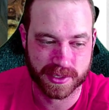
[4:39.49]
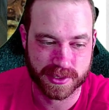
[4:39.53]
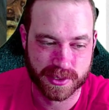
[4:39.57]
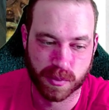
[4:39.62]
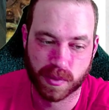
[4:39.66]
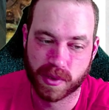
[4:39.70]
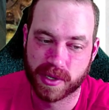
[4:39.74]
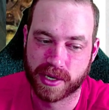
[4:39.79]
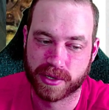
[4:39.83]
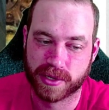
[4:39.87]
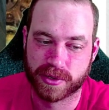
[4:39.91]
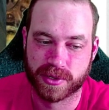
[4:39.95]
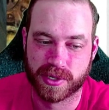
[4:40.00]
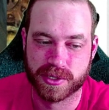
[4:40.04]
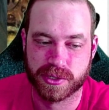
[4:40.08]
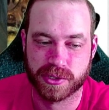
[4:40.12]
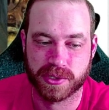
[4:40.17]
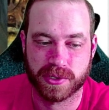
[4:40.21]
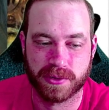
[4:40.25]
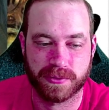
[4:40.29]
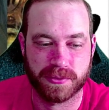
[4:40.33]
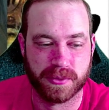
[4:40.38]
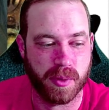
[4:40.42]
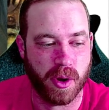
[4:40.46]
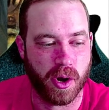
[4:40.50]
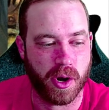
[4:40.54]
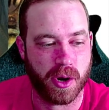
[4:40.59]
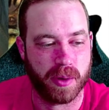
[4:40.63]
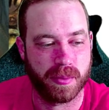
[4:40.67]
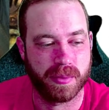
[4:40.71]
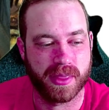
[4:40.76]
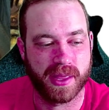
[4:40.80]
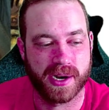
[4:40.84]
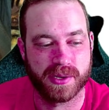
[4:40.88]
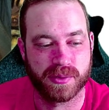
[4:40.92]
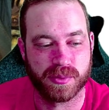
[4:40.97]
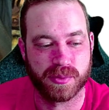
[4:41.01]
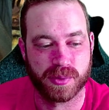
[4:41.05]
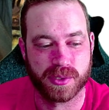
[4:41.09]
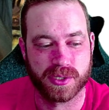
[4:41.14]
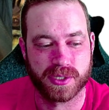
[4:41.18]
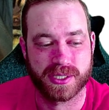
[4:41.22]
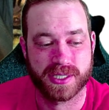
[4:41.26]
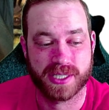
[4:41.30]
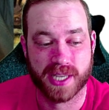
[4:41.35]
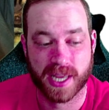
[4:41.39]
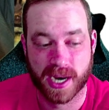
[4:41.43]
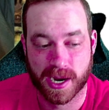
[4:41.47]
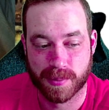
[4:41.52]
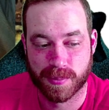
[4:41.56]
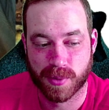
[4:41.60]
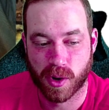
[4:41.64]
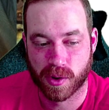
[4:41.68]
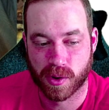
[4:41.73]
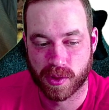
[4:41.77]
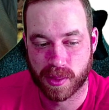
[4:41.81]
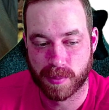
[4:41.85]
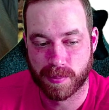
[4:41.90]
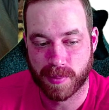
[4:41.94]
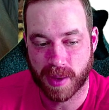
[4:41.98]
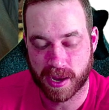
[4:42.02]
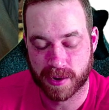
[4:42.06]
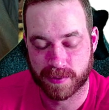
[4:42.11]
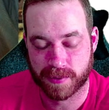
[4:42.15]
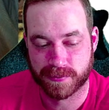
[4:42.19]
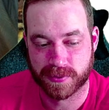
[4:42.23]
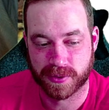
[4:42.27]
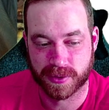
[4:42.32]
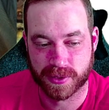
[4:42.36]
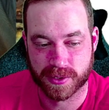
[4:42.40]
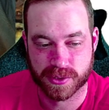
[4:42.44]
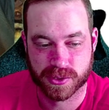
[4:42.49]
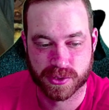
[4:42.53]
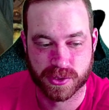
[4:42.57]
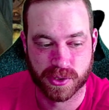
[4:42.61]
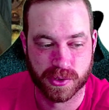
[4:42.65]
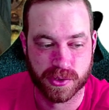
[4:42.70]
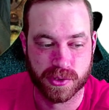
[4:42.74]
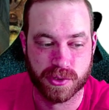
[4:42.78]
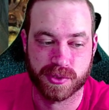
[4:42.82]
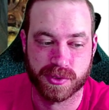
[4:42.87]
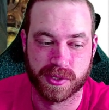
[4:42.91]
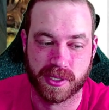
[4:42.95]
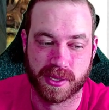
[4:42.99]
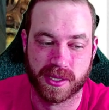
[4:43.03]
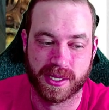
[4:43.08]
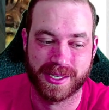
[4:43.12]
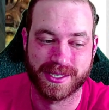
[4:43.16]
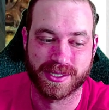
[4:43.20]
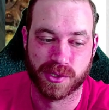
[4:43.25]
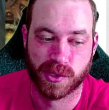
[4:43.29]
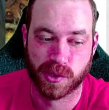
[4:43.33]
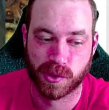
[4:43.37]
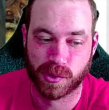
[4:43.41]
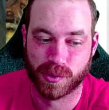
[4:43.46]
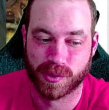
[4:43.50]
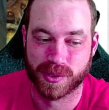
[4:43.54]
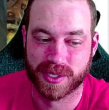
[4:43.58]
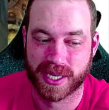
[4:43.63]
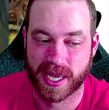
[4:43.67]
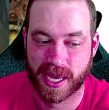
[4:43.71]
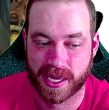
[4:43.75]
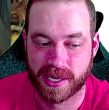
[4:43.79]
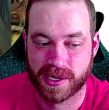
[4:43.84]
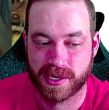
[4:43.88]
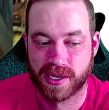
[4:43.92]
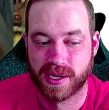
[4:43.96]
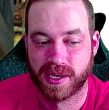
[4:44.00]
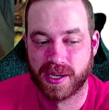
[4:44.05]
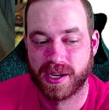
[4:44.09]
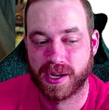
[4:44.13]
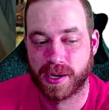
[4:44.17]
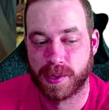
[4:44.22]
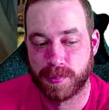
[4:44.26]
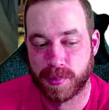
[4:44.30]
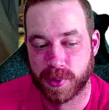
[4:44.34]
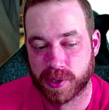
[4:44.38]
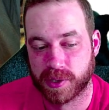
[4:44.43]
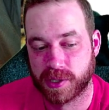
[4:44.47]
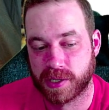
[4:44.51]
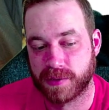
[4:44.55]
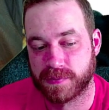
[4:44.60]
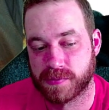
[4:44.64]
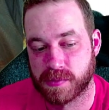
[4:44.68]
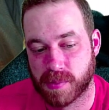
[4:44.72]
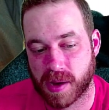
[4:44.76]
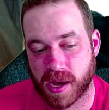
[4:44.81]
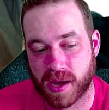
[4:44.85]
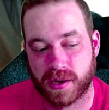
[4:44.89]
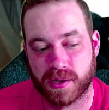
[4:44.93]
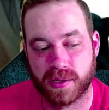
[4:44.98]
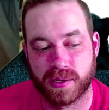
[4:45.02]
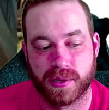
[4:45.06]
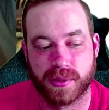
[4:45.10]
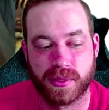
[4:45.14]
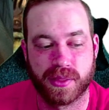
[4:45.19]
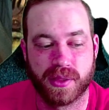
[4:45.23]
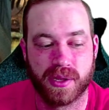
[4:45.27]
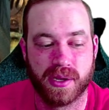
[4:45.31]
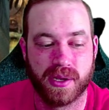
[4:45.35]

So one Necron's unit from your army that was set up on the battlefield this turn using the Eternal Gate ability of the monolith